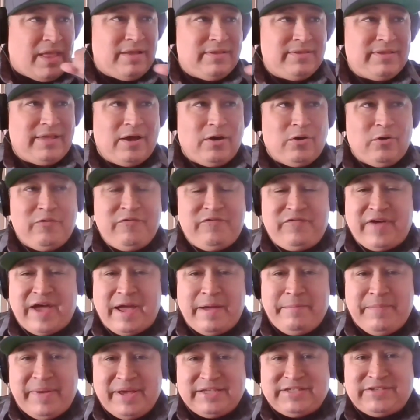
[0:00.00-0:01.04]
whole
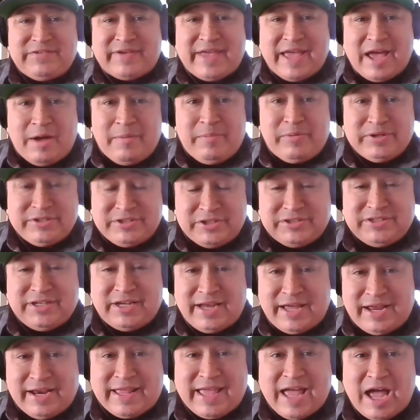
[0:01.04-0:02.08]
fan base of Cowboys, there's a
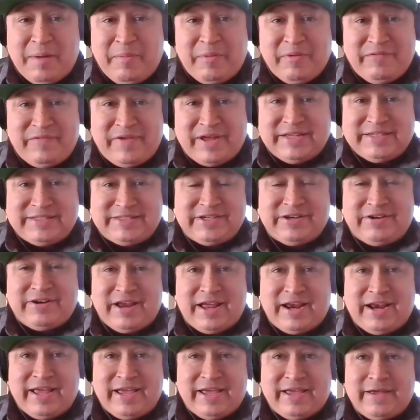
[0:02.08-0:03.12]
lot of Cowboy fans here in
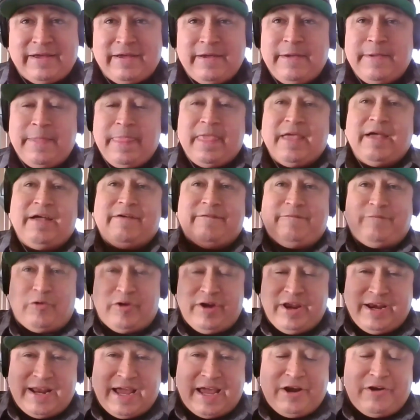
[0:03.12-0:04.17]
LA.
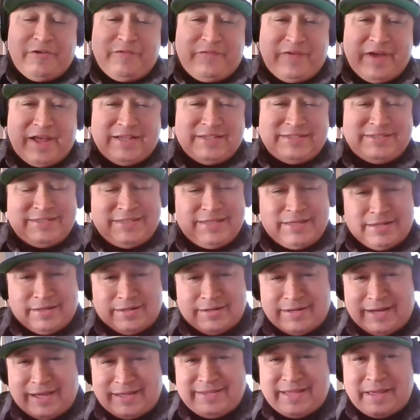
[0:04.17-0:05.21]
49er fans,
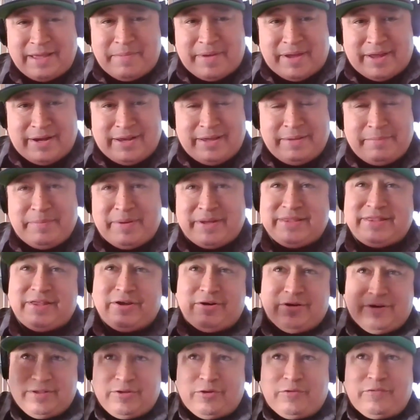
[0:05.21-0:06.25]
not that many, but
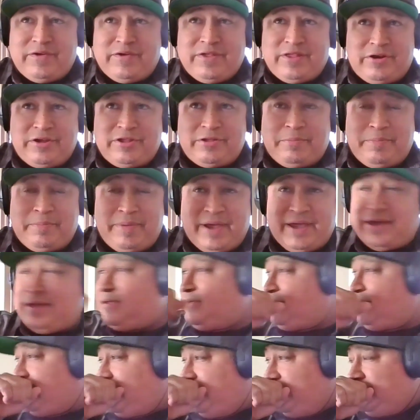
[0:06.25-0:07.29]
they're over there in the
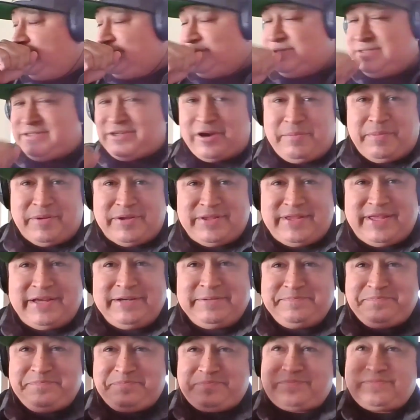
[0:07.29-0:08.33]
Bay. Sorry about
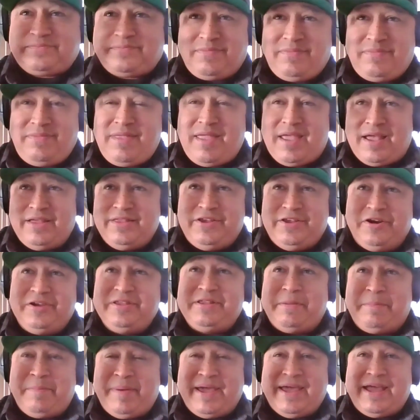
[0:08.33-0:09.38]
that. They're in
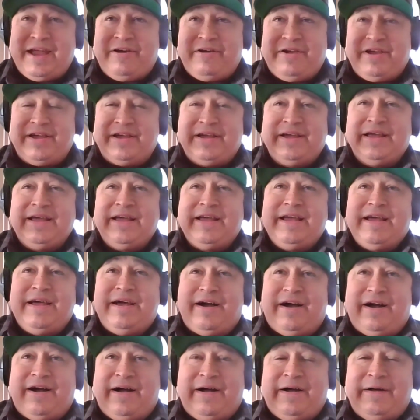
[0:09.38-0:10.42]
the Bay Area.
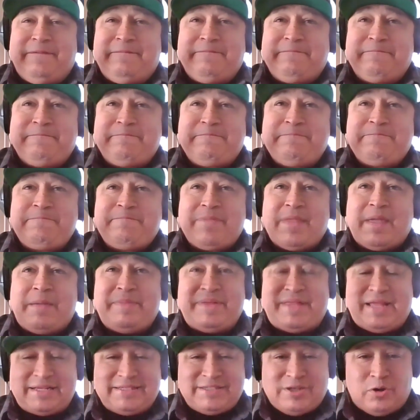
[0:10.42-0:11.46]

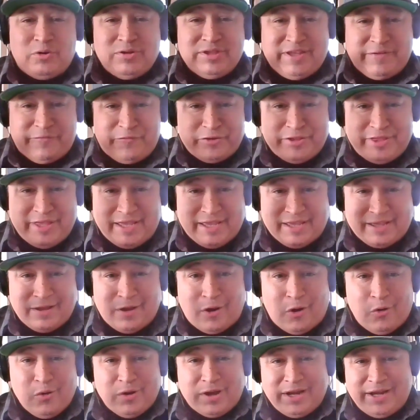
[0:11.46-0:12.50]
But that's a whole different thing.
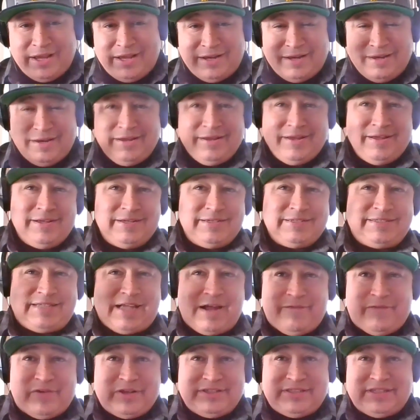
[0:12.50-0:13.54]
Oakland,
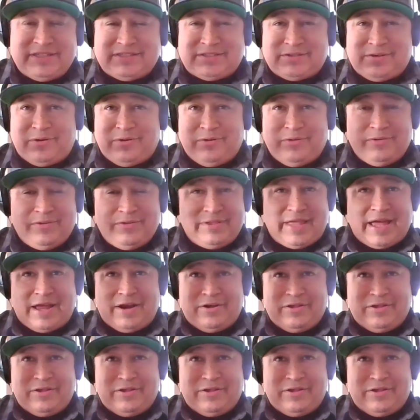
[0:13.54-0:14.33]
San Francisco, that